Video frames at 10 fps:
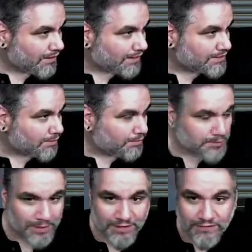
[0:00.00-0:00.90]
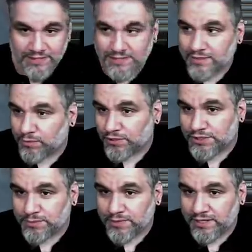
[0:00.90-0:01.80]
All right, so Prismatic Vista we're
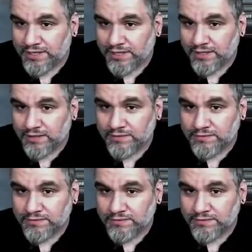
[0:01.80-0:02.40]
also putting in here.